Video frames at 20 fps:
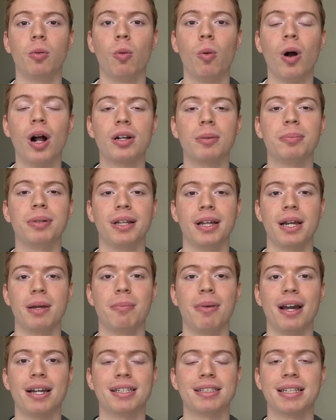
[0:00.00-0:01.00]
What a play
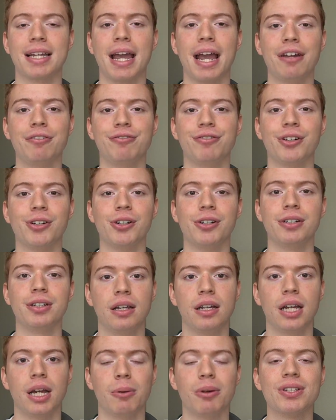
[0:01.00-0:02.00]
by Sanford.
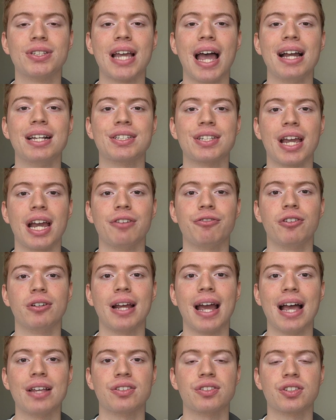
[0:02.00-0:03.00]
And while Zach Sanford
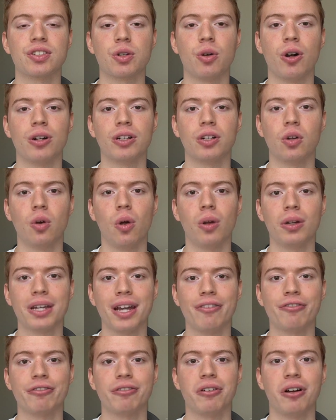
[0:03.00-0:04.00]
hasn't scored a goal
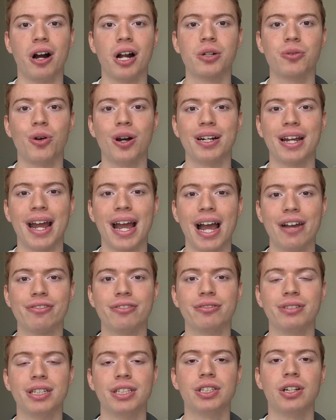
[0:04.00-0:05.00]
yet for Ottawa, and I
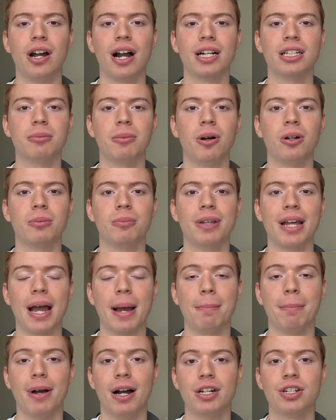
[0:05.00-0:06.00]
haven't really talked about him
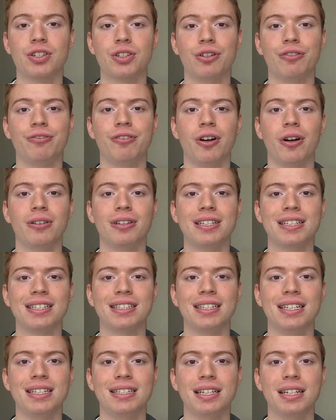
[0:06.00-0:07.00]
that much so far this
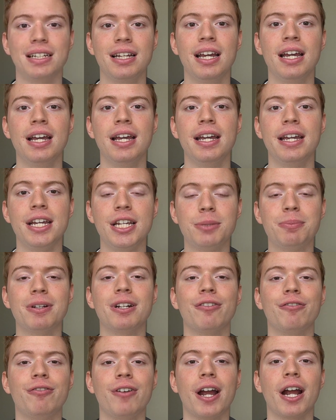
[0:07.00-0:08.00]
season, He's been
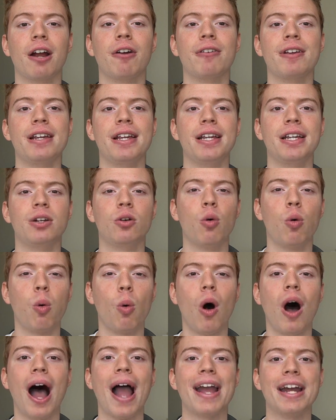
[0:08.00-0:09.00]
a very
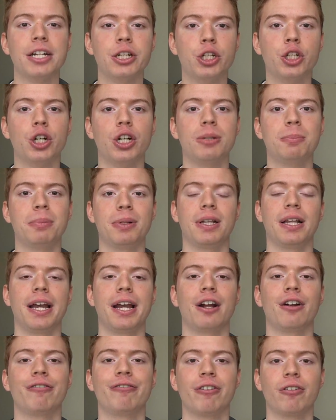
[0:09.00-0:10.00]
quiet, good
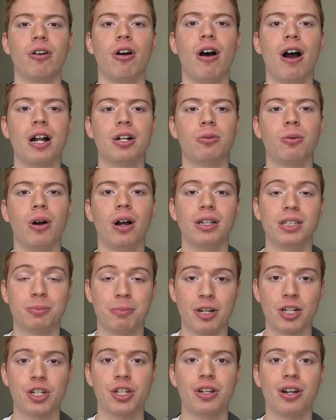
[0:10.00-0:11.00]
player for Ottawa,
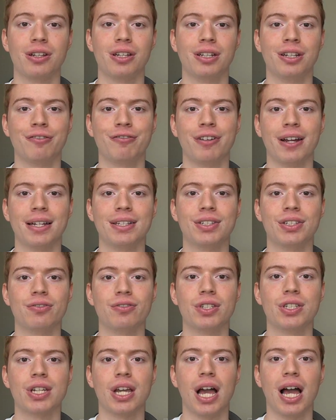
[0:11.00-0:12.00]
especially on the
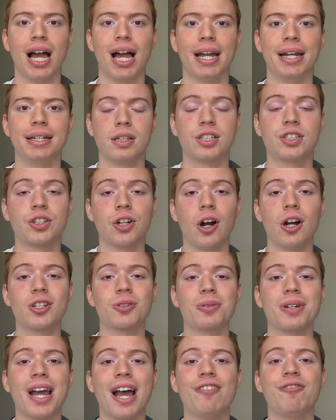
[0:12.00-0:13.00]
defensive side. The
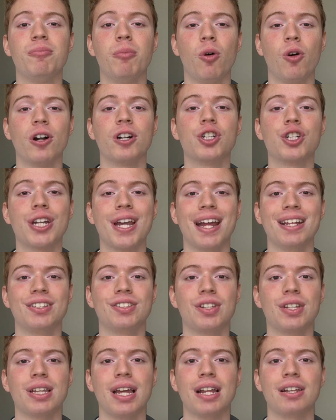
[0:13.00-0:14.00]
Stars would have more
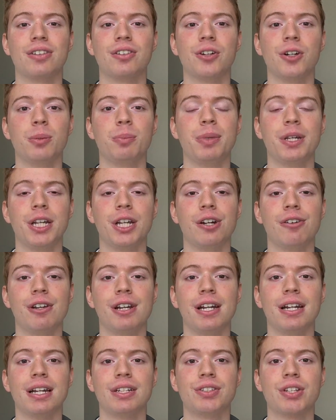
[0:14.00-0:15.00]
chances in that third
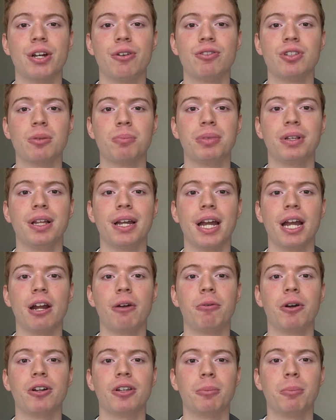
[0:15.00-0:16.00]
period as there was a play
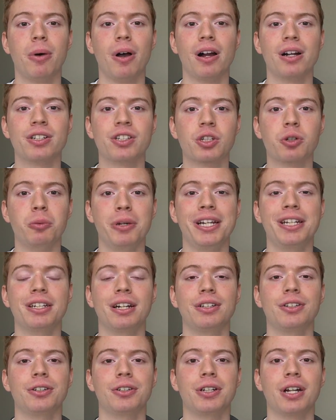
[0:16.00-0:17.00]
where the puck squeaked
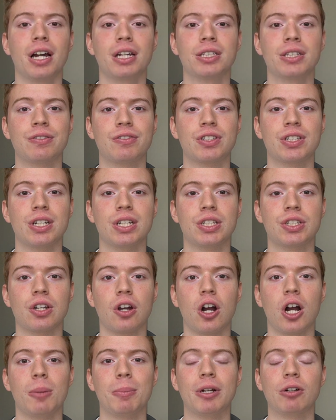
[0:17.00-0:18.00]
under Gustavsson's
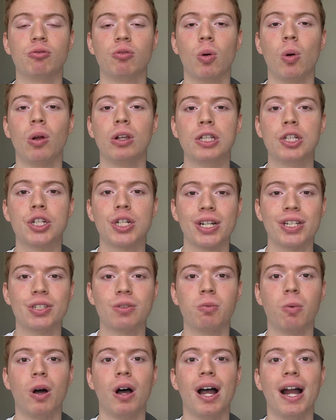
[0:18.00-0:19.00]
arm and rolled
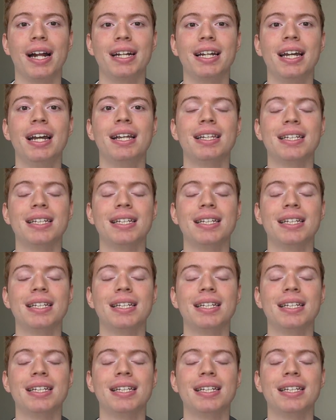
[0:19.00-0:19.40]
just wide.